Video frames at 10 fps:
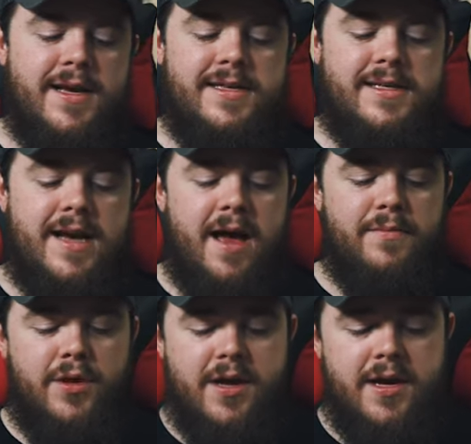He said,
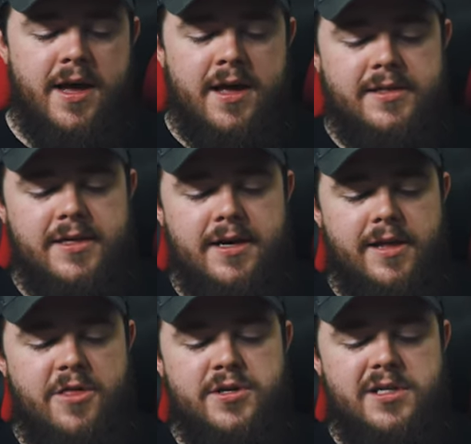I'm looking to get a
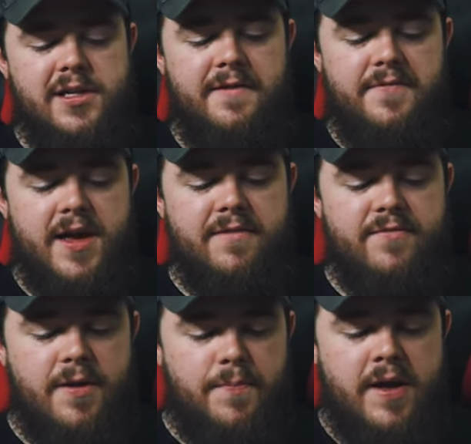leather sleeve that can
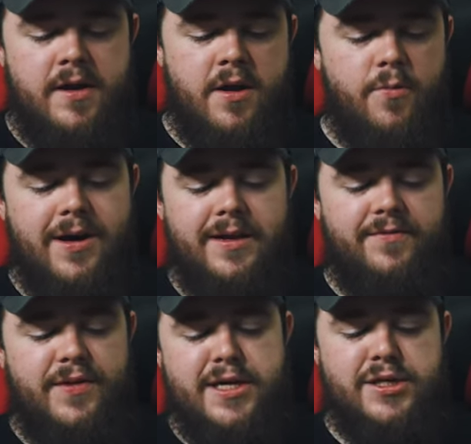fit a pin,
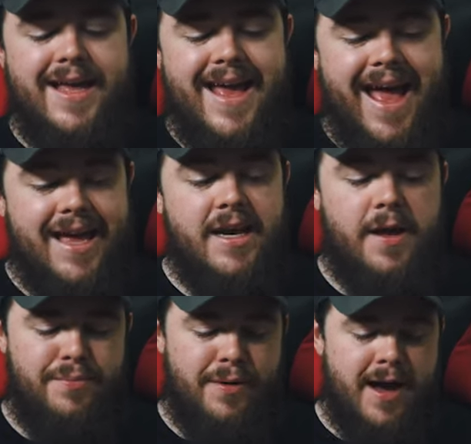wallet, flashlight, and
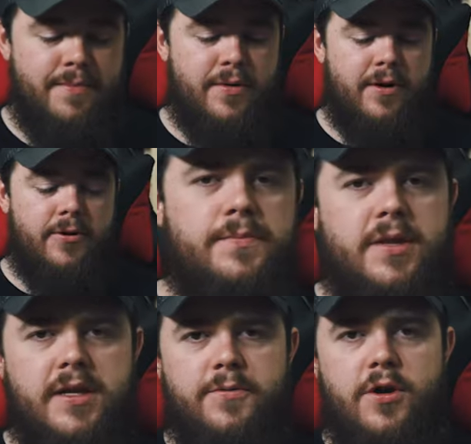a pry bar.
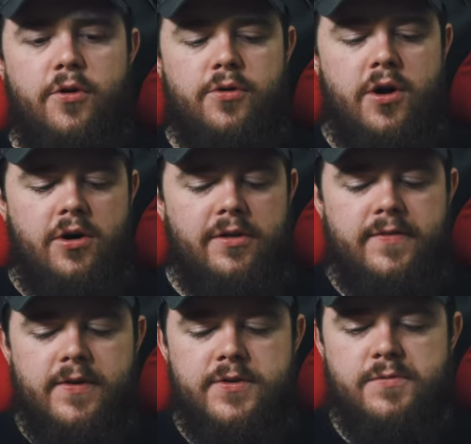Something that would hold all
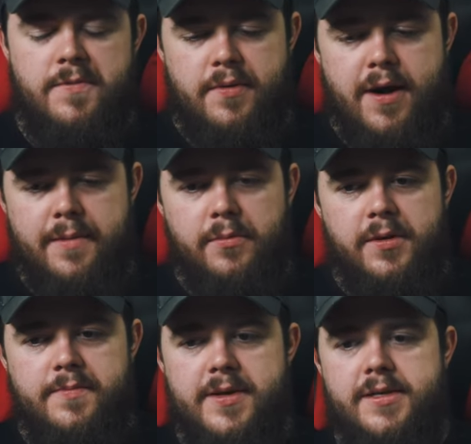of those would
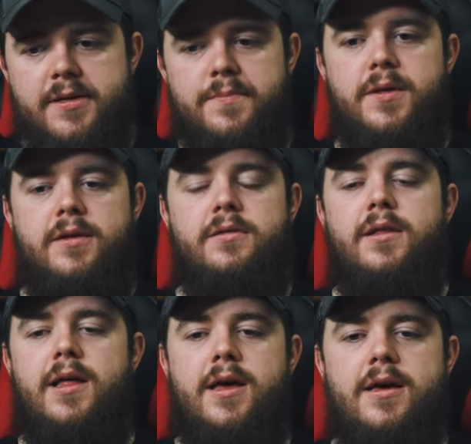probably be something
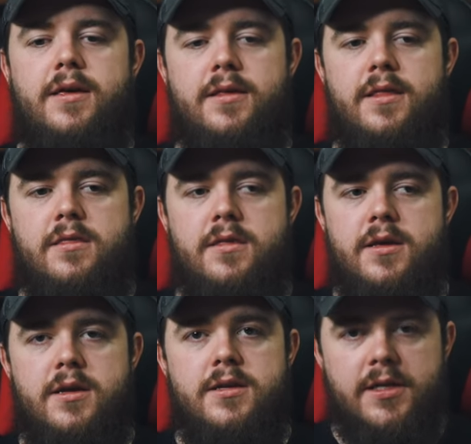like
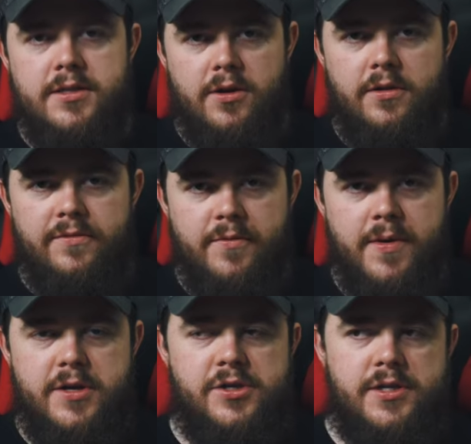the Dazzle from
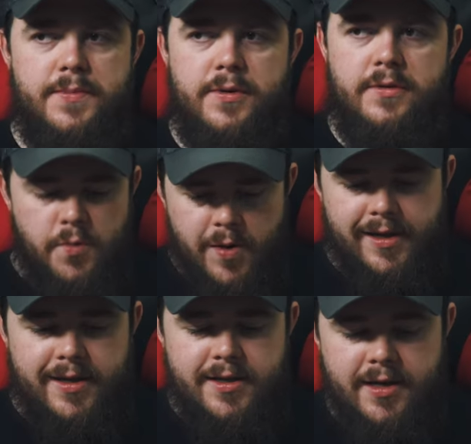Hitch and Timber. A
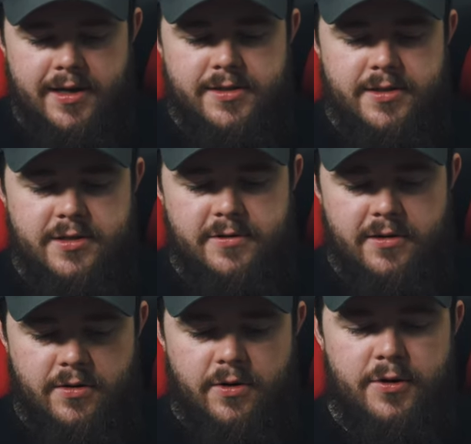wallet, yes.
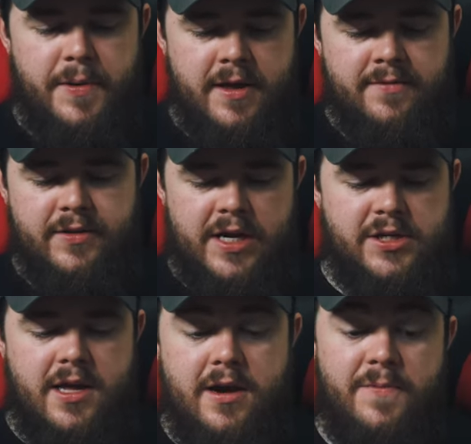It'll hold a pin, a
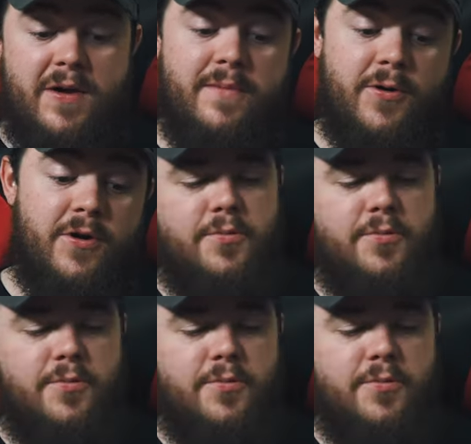flashlight, and a pry bar.